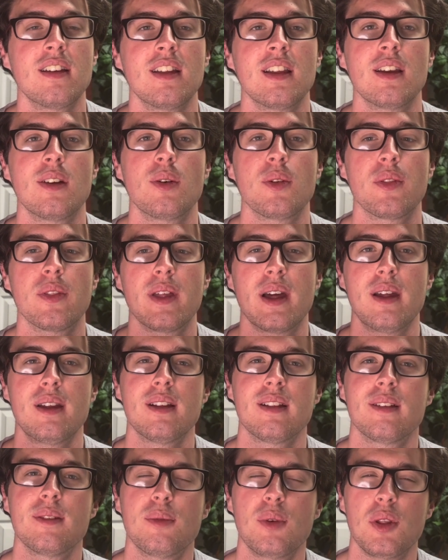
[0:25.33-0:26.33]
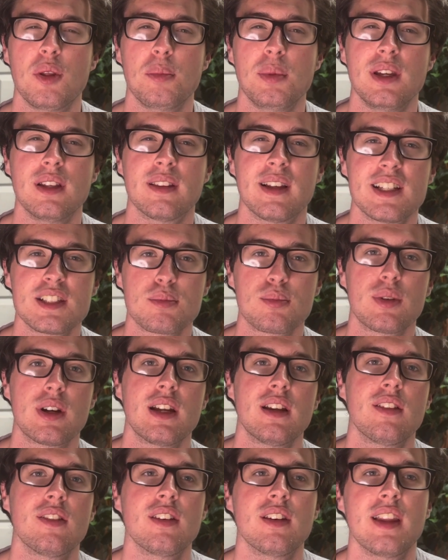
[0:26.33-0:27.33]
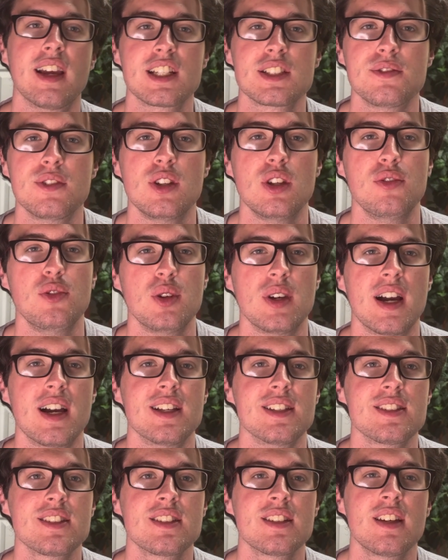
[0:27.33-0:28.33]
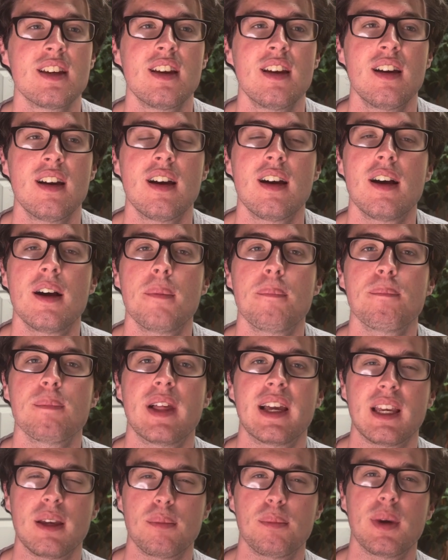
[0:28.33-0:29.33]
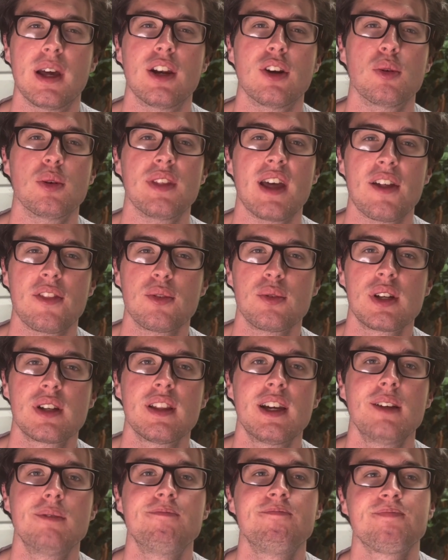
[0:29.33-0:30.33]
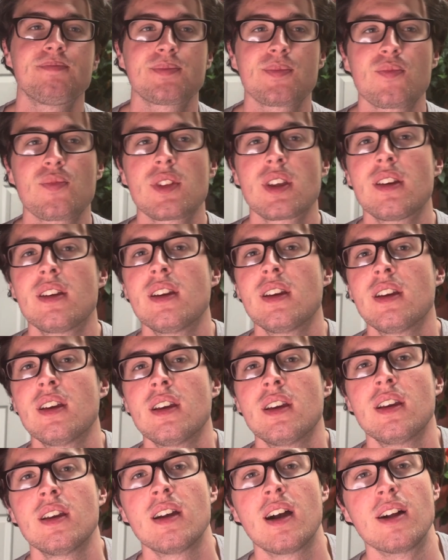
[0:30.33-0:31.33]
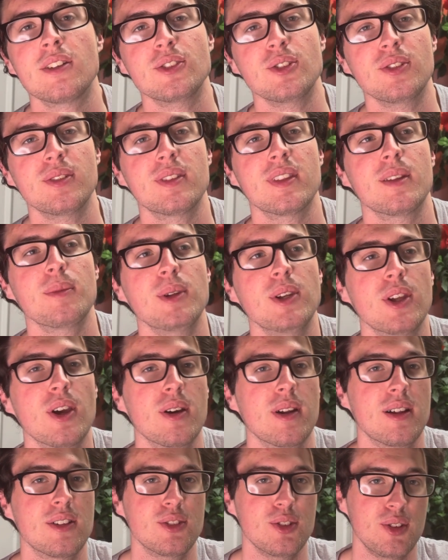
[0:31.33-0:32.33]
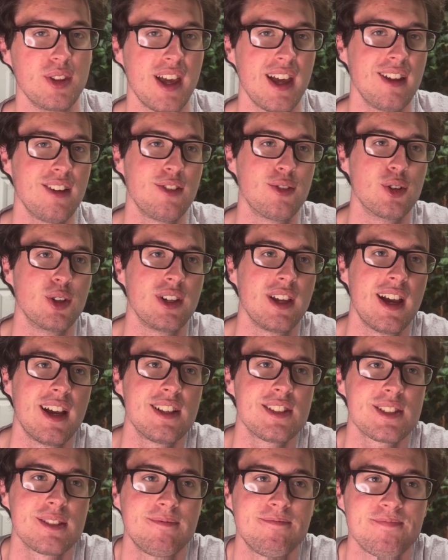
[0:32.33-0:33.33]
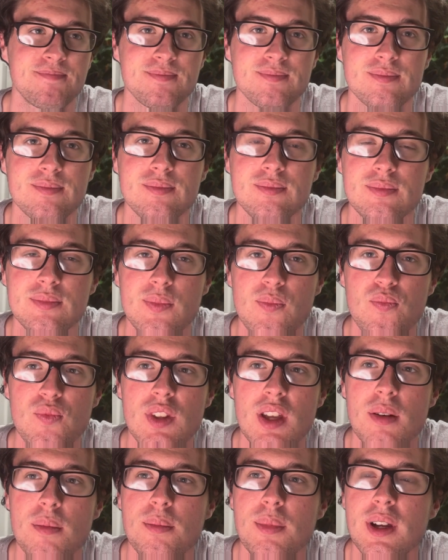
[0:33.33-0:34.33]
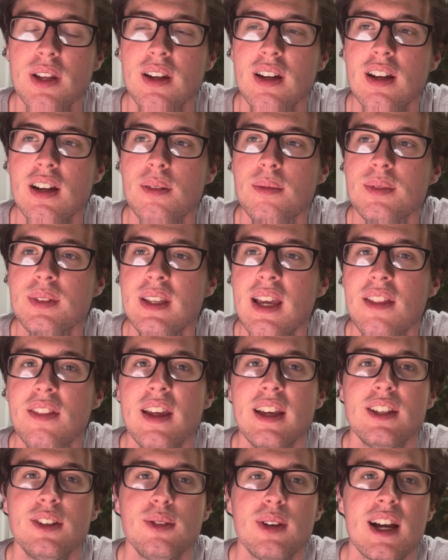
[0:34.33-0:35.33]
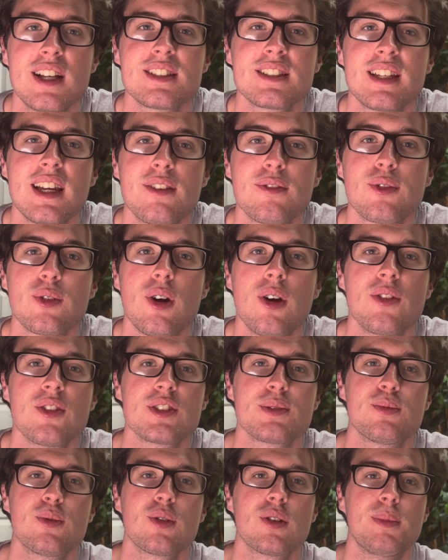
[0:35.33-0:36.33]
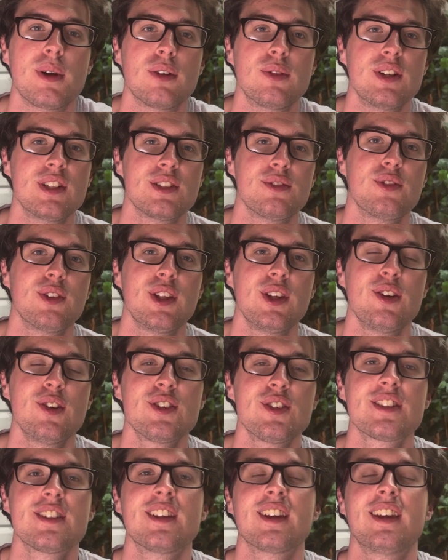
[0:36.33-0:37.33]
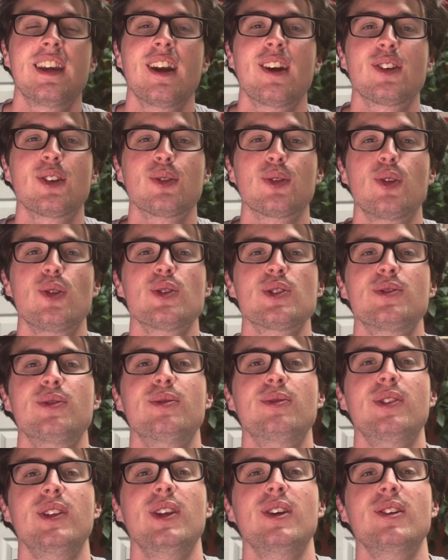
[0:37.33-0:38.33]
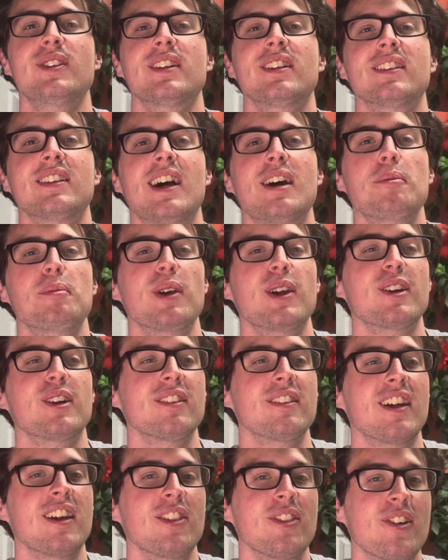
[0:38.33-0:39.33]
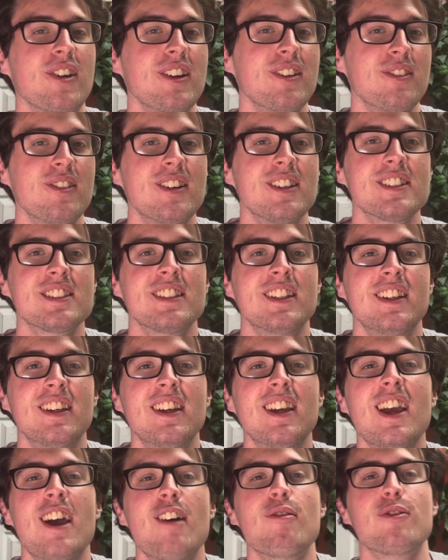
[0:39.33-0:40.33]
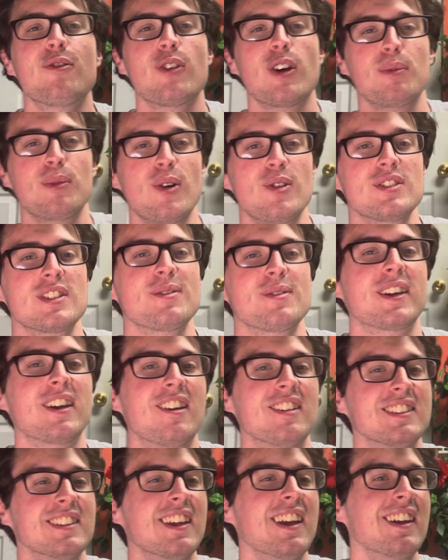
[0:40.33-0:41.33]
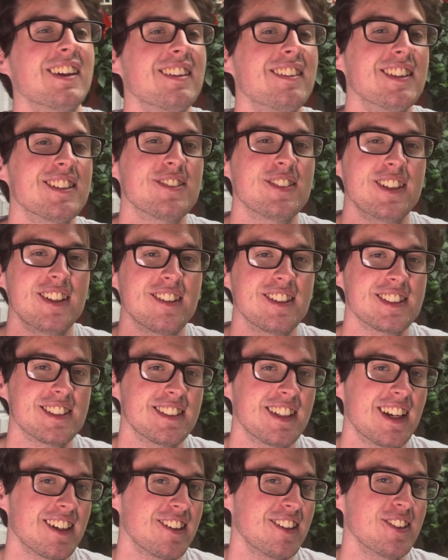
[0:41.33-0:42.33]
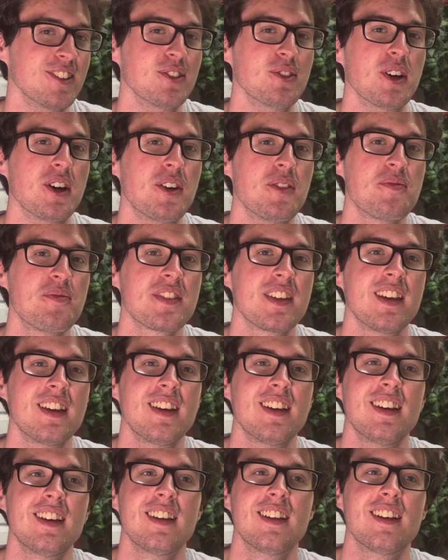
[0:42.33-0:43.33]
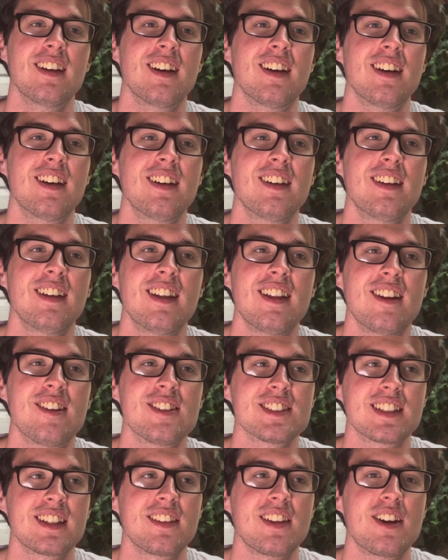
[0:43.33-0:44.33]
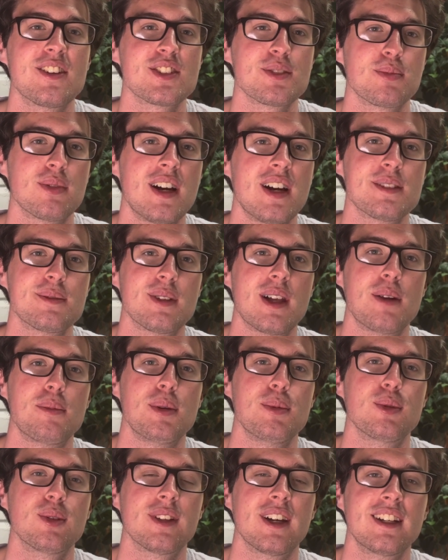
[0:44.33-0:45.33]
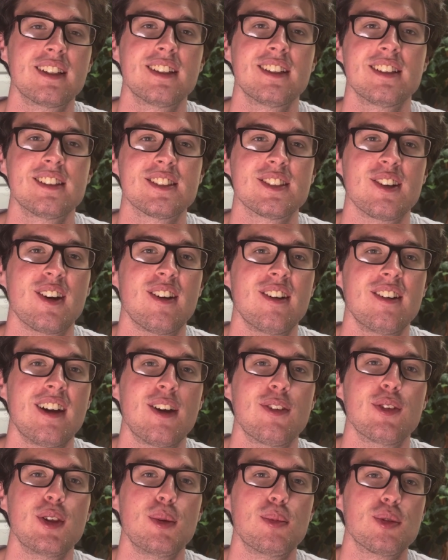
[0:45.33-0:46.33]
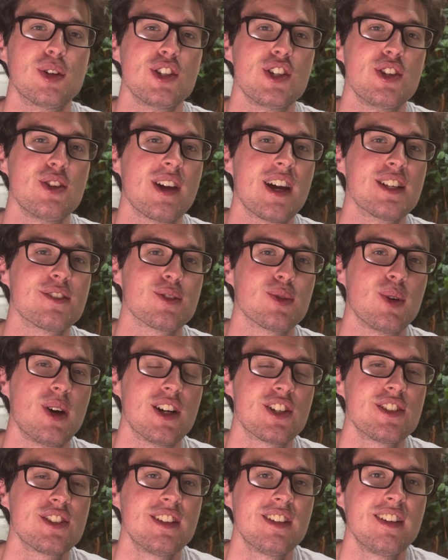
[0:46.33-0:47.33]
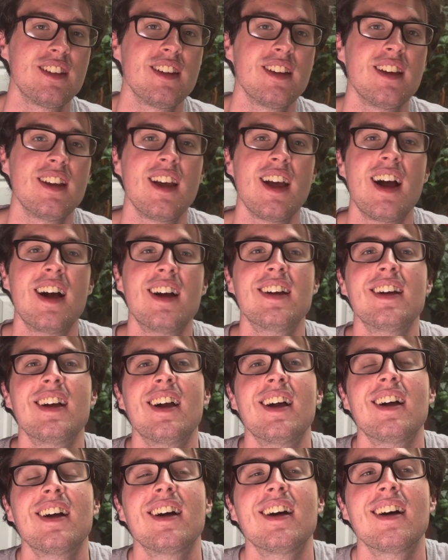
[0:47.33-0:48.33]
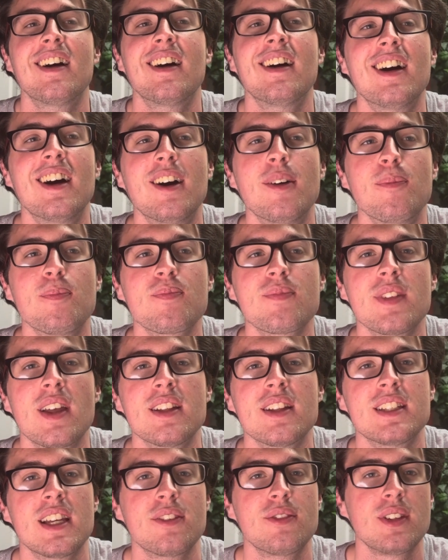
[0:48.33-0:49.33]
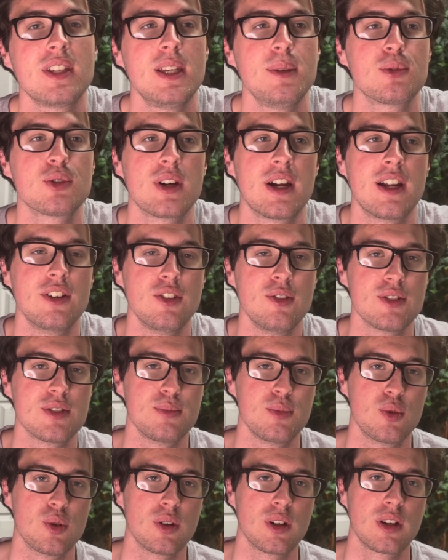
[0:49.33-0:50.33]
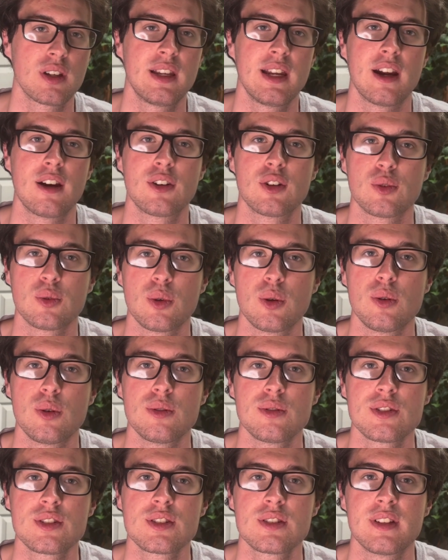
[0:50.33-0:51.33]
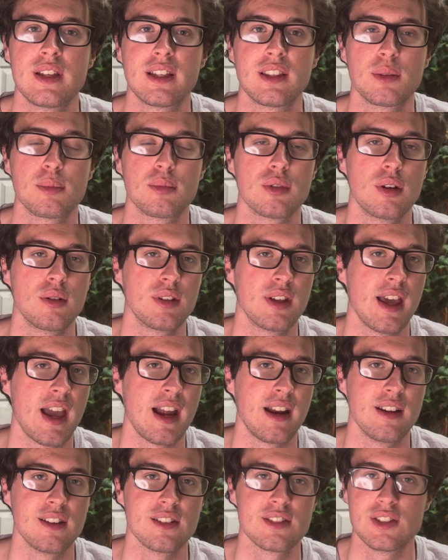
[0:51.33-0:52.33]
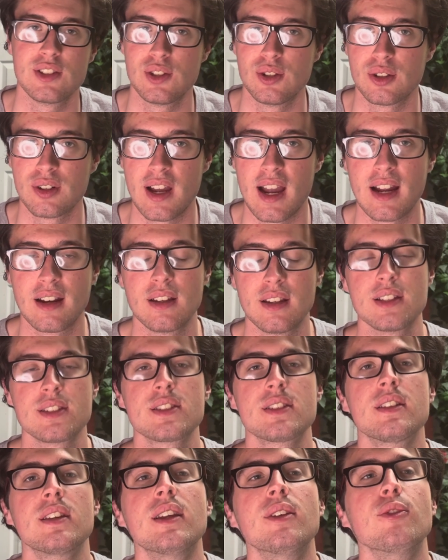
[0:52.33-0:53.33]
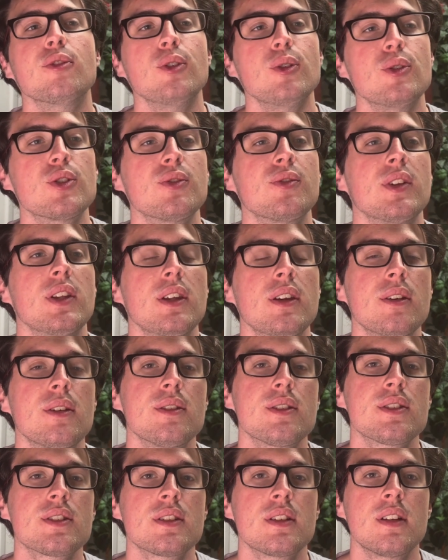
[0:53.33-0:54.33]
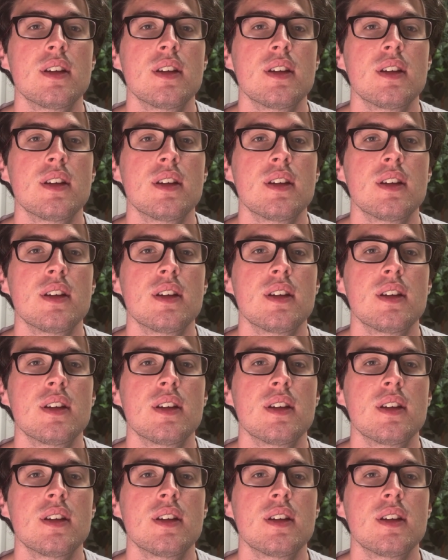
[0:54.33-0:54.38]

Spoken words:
with it being less bright in the next video if you guys like it better without the ring light. Let me know and I'll do that for you guys. But yeah, thank you guys again for all the support of my recent videos. The character roles video did a lot better than I thought it was. Before I posted, I'm like, oh dang, this video is not gonna do well. And I was surprised a lot of people liked it, so I really appreciate you guys for watching it. I'll definitely keep trying to do some more character roles, like the protagonist, the deuteragonist, in future videos,